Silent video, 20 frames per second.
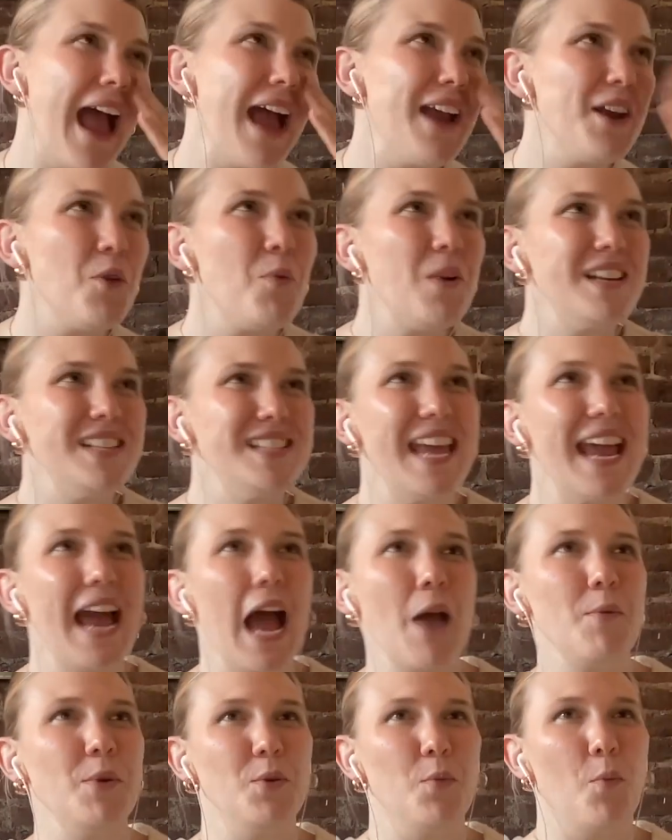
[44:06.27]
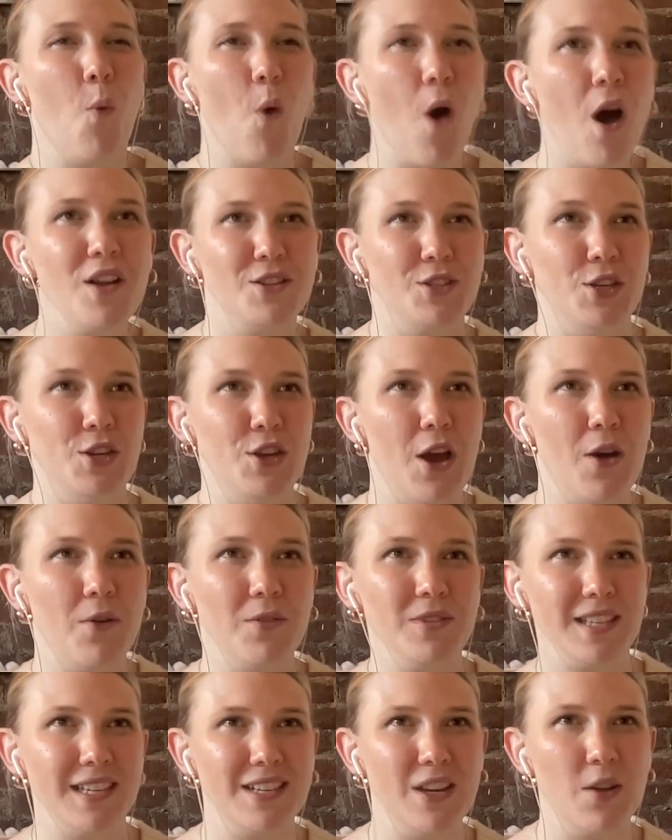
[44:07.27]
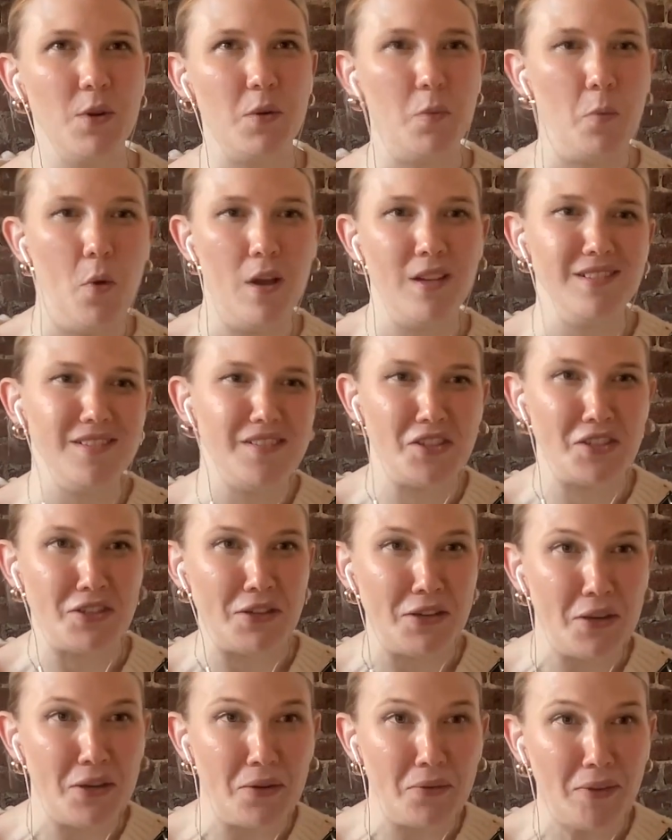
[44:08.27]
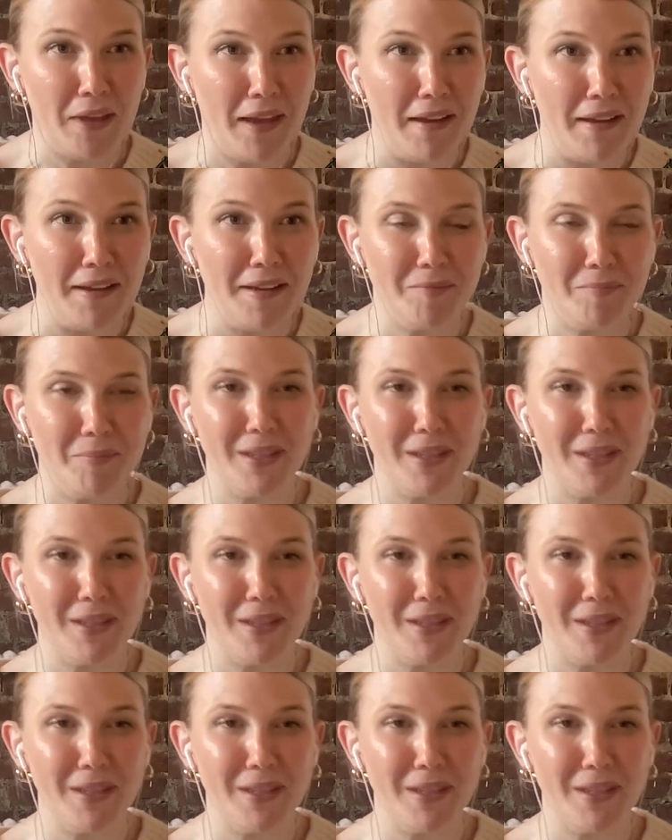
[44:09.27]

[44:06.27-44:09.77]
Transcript: I don't want to say I would want to know. It's like no one wants to know that, but